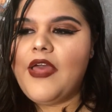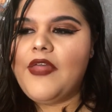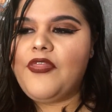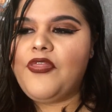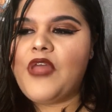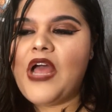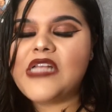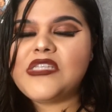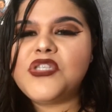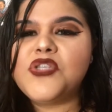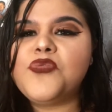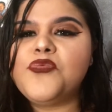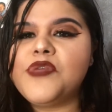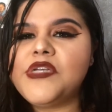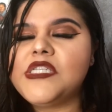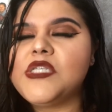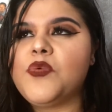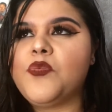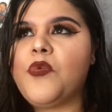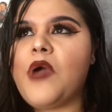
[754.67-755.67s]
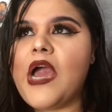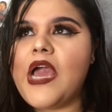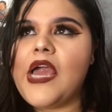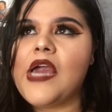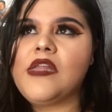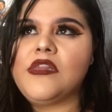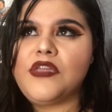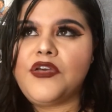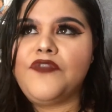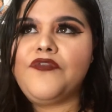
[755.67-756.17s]
that's the reason why
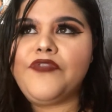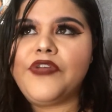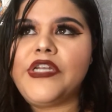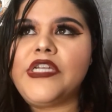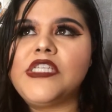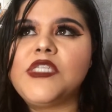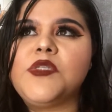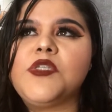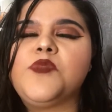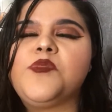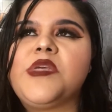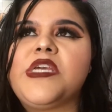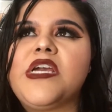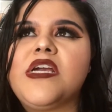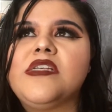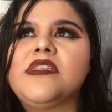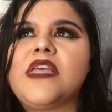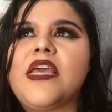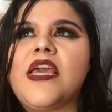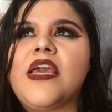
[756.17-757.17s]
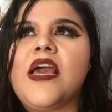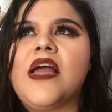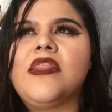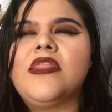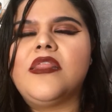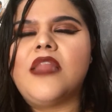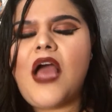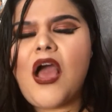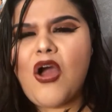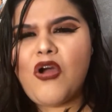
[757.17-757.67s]
I love fitness, is because it
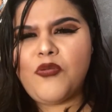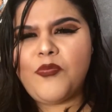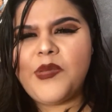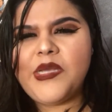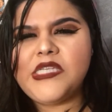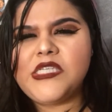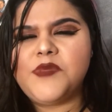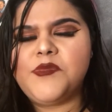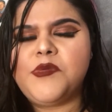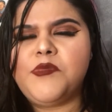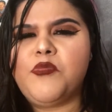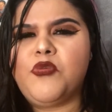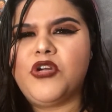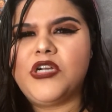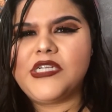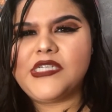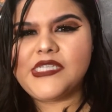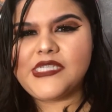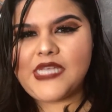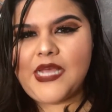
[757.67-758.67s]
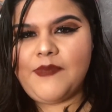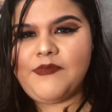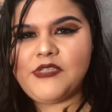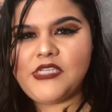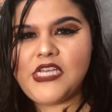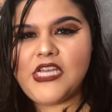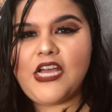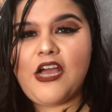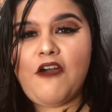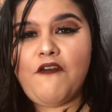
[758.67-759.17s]
allowed me to be more
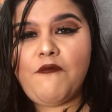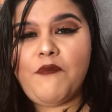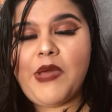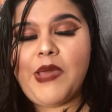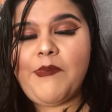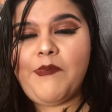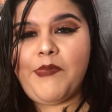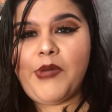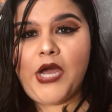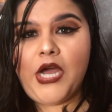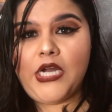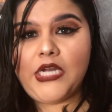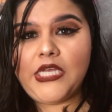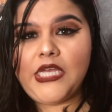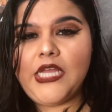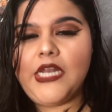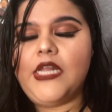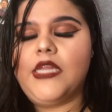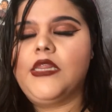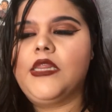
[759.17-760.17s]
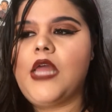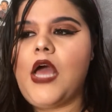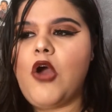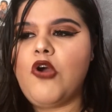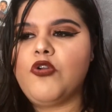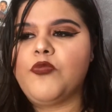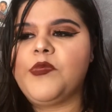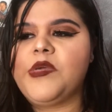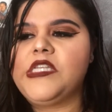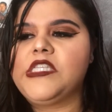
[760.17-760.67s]
accepting of my body, and
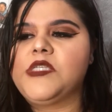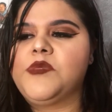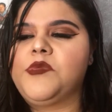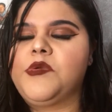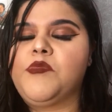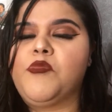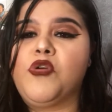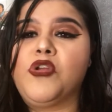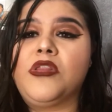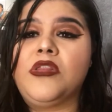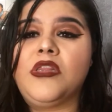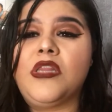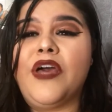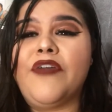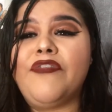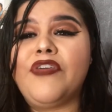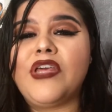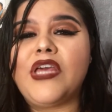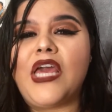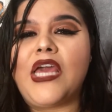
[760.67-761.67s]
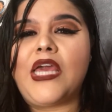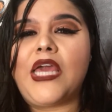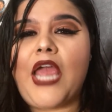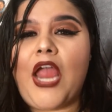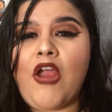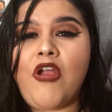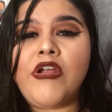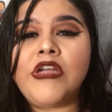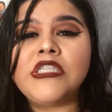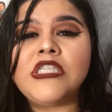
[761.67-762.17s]
allowed me to be more loving and
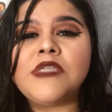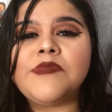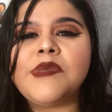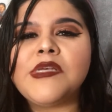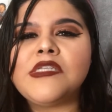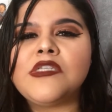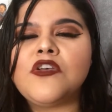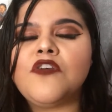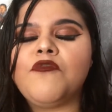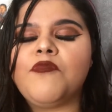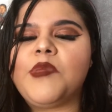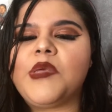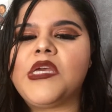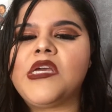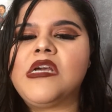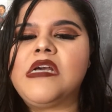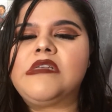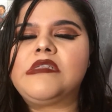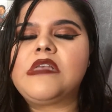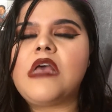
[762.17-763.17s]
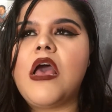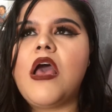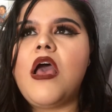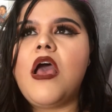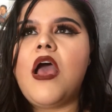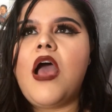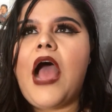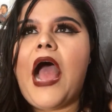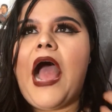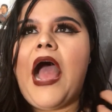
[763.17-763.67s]
caring to myself, because
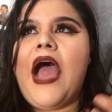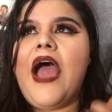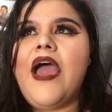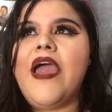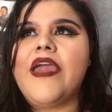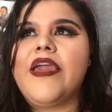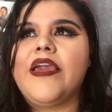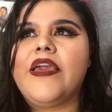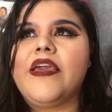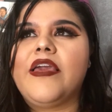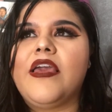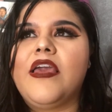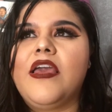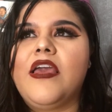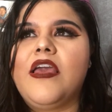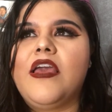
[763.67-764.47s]
I